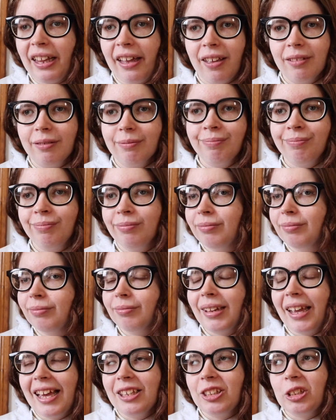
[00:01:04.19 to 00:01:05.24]
like,
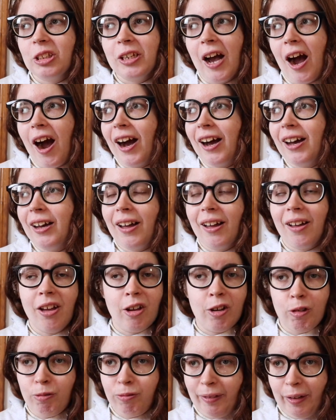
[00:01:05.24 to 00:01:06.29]
it's not
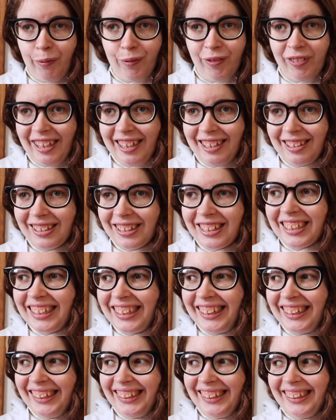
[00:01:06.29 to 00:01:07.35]
equivalent.
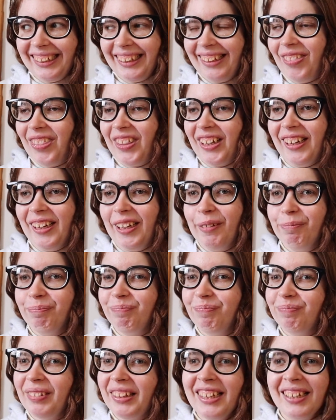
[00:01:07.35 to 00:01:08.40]
The
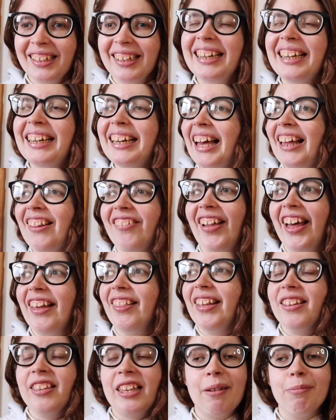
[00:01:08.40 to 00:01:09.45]

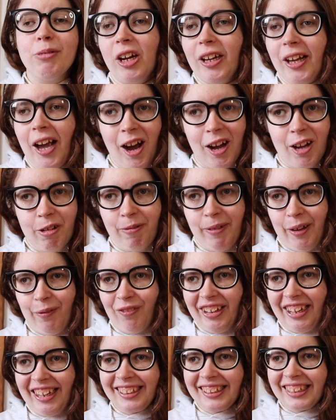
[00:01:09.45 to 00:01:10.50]
like the teams are not
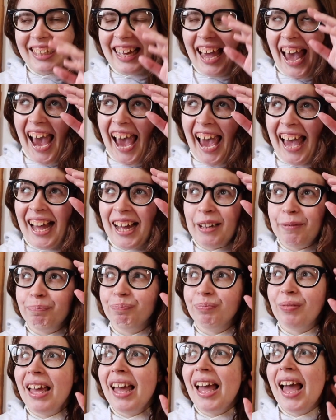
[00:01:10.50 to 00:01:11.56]
equivalent,
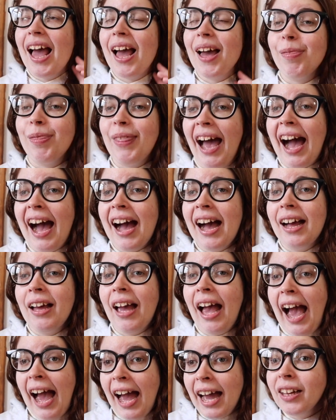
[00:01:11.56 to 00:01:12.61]
and
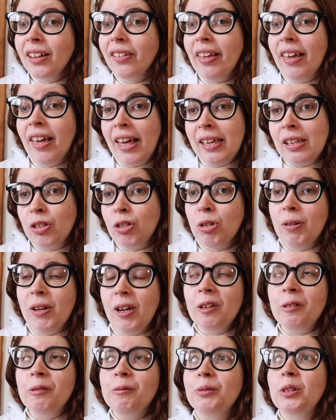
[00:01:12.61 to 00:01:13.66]
that actually is
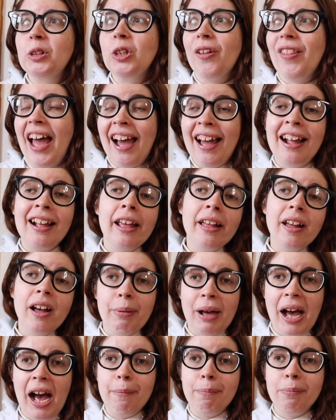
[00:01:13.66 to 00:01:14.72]
true. So that ended
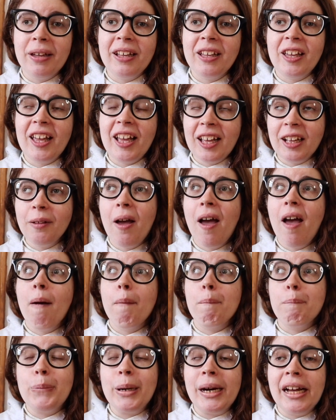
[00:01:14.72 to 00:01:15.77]
up happening,
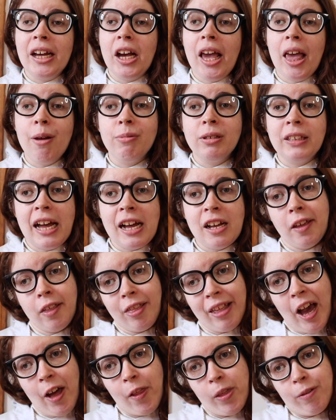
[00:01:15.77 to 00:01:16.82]
but it was actually
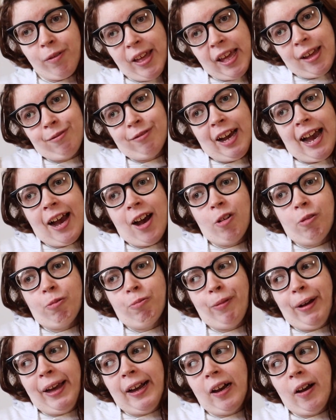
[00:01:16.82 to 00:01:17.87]
the other way
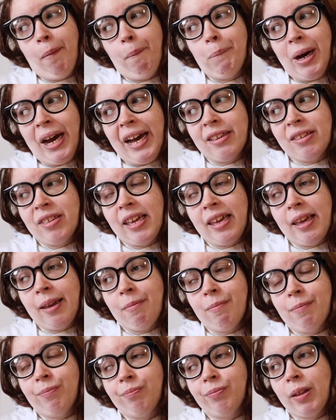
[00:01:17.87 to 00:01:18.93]
around, where my
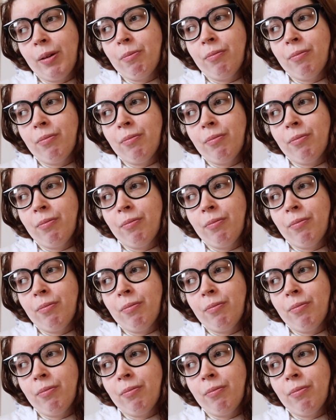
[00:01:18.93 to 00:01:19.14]
team